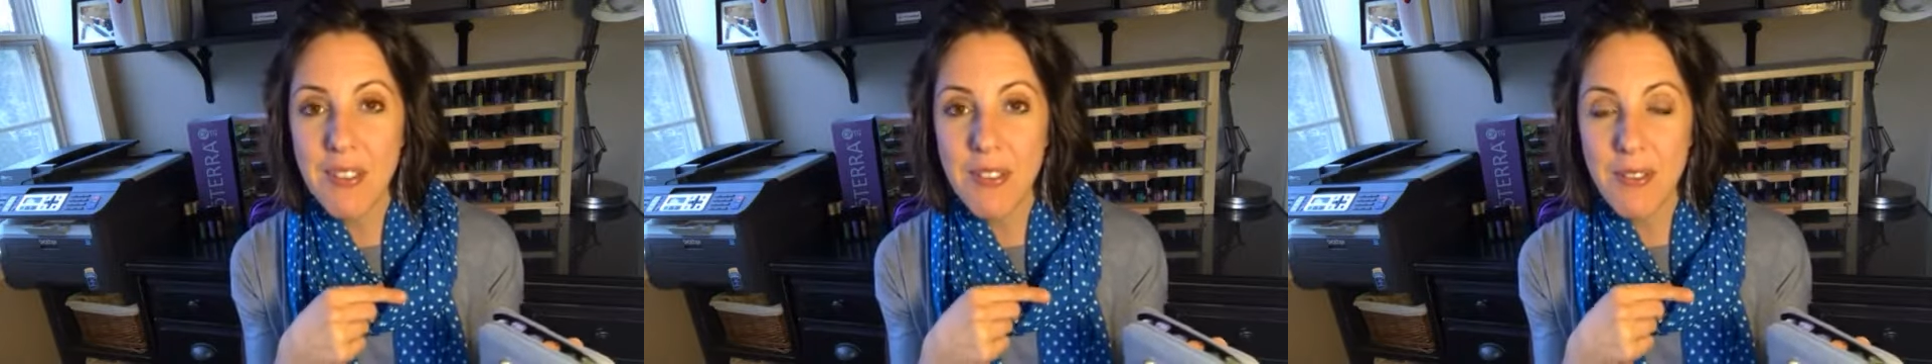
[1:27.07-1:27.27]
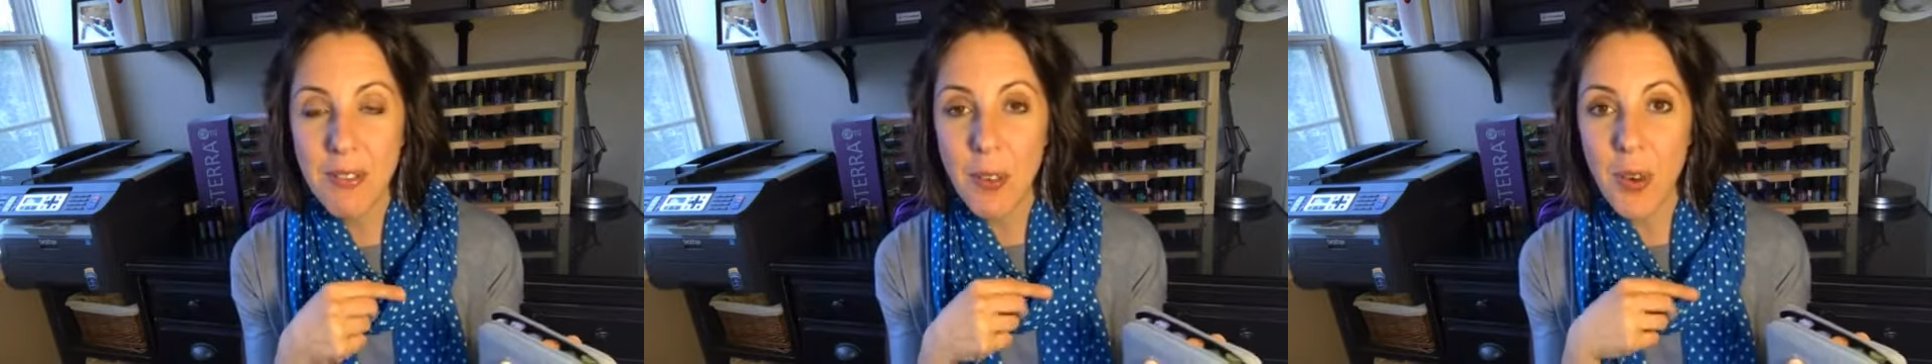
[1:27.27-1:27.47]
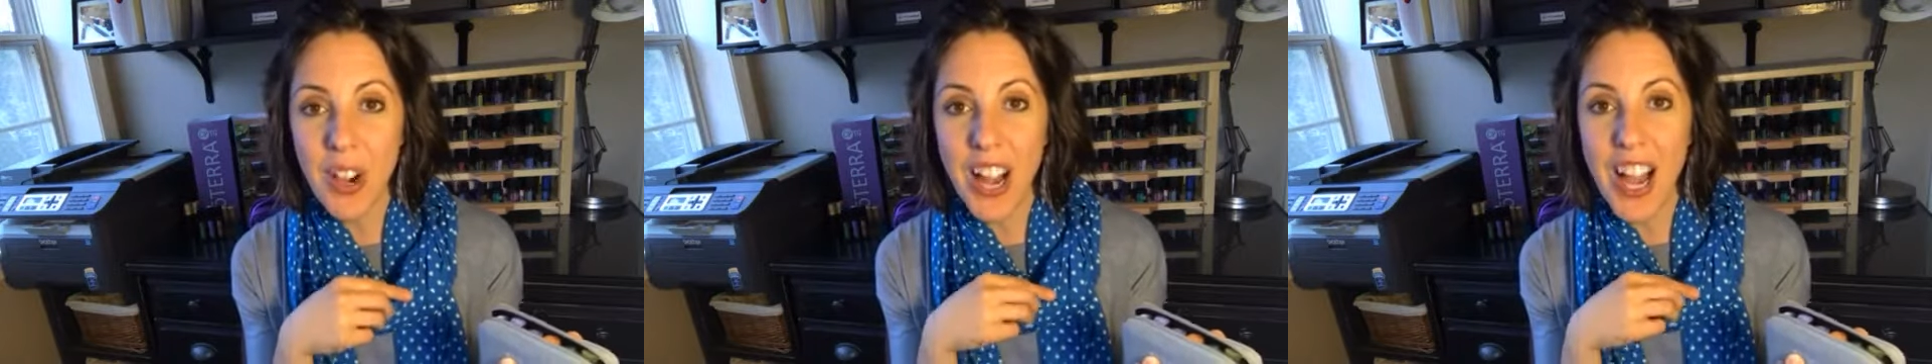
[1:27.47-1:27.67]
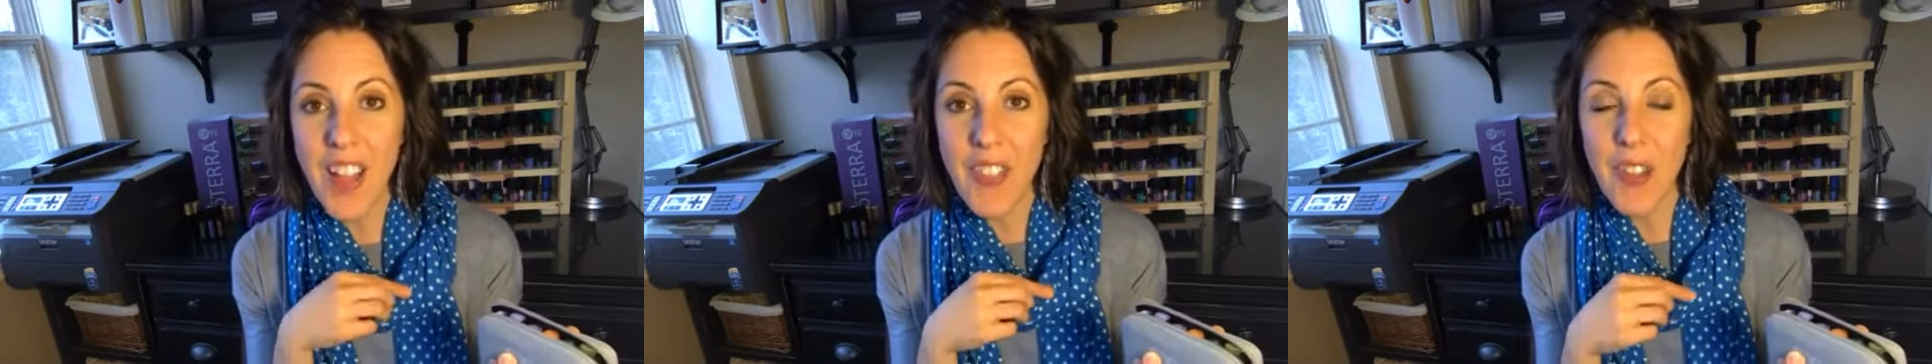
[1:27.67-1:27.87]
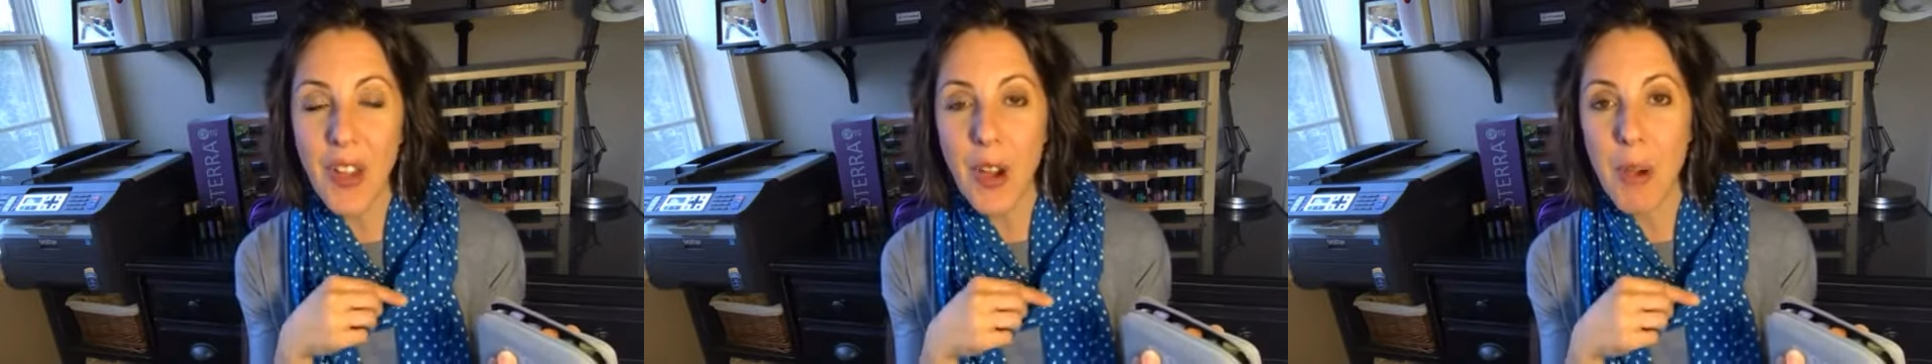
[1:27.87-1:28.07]
for
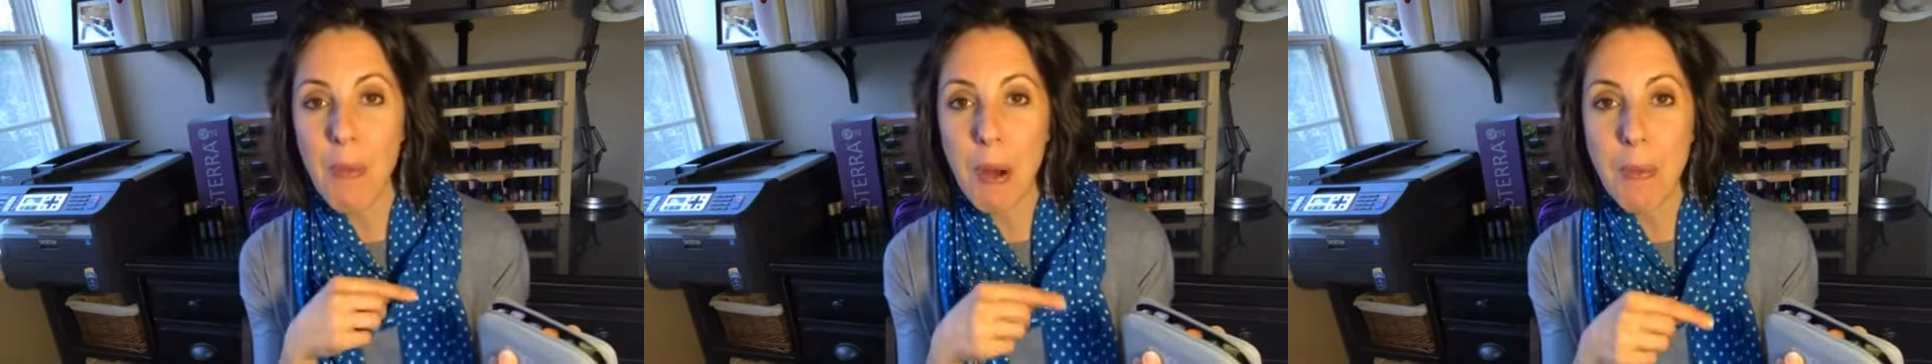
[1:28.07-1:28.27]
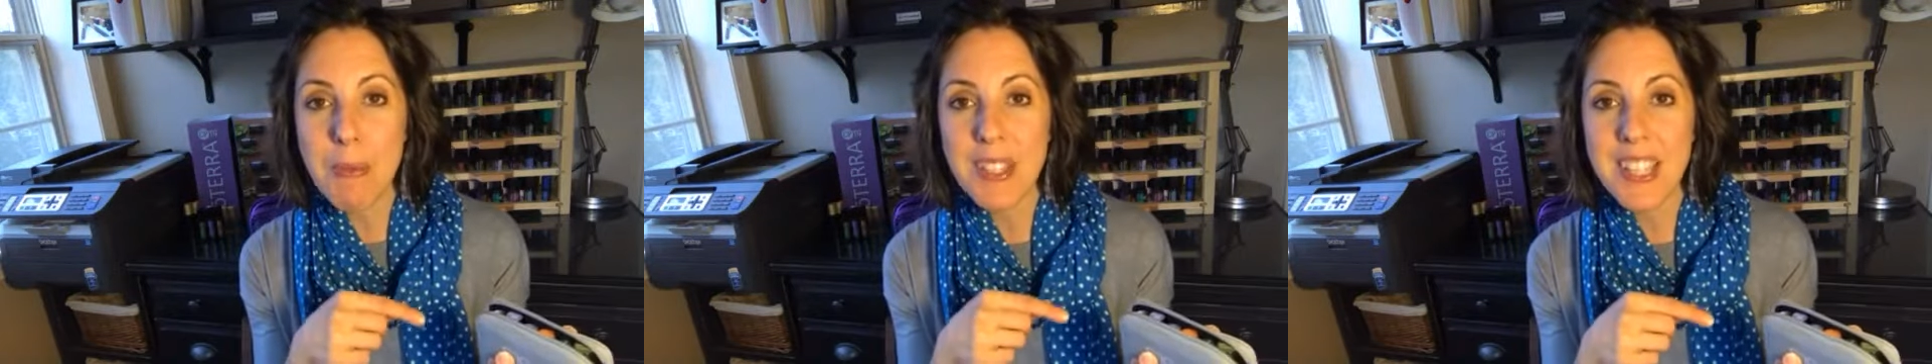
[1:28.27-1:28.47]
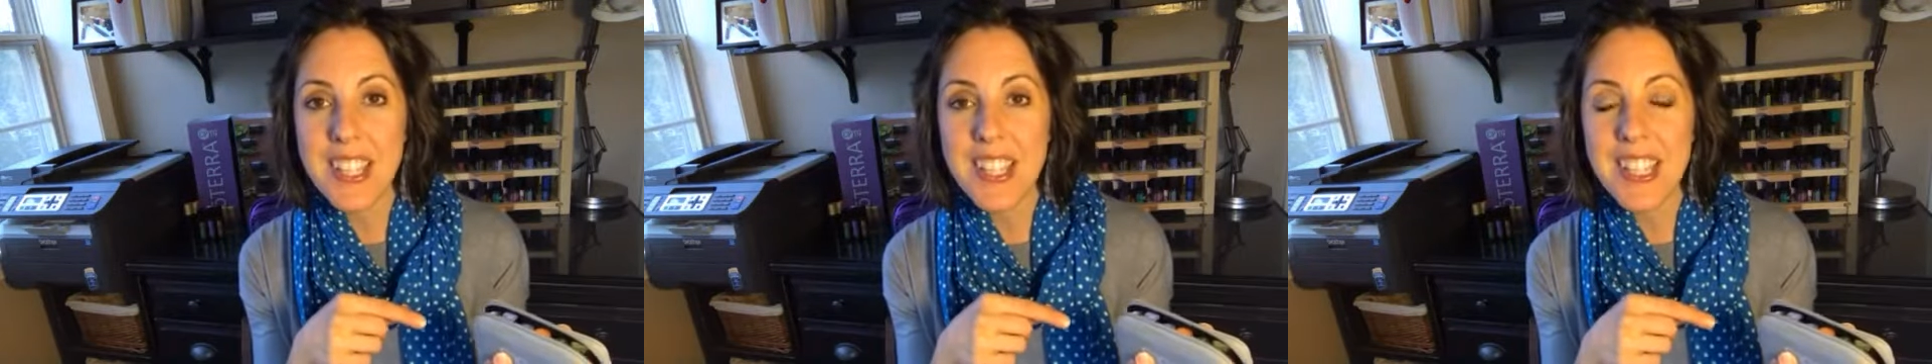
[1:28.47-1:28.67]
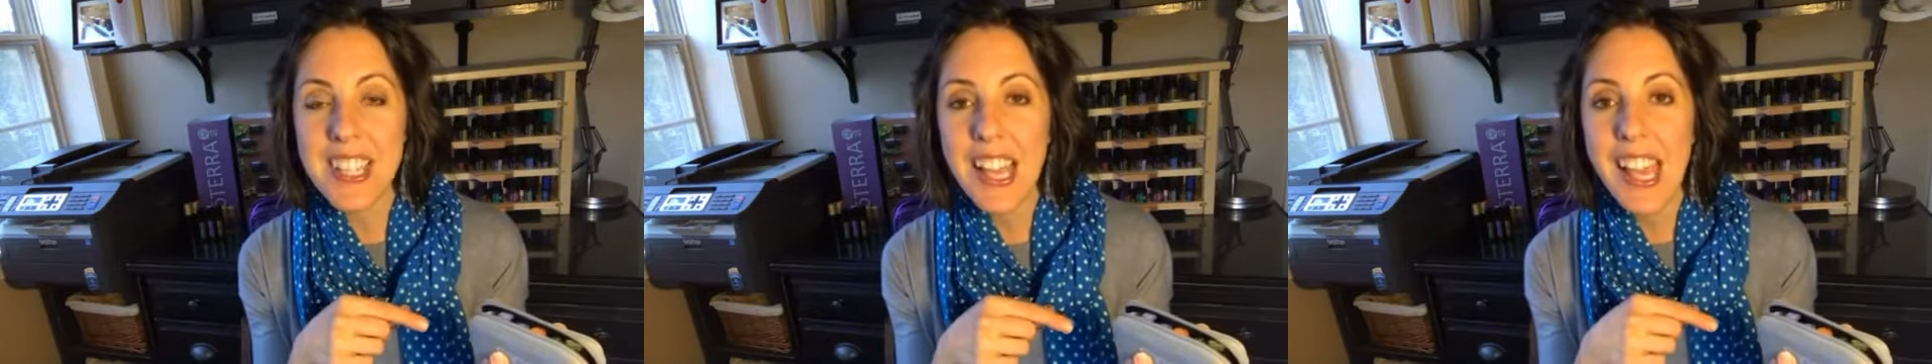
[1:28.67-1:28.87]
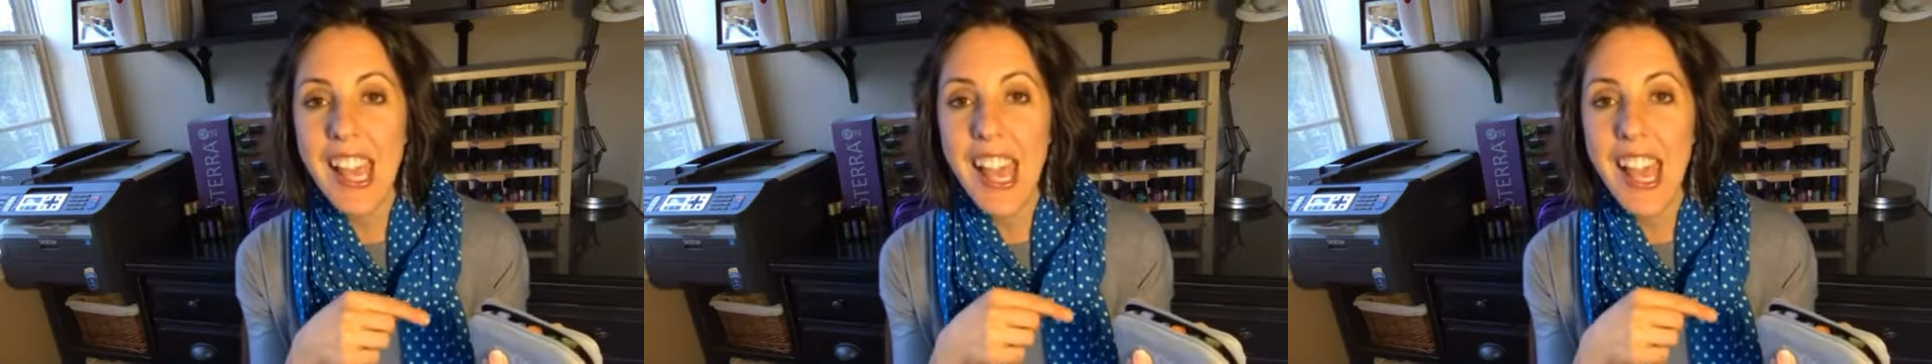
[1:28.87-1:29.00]
on-the-go purposes,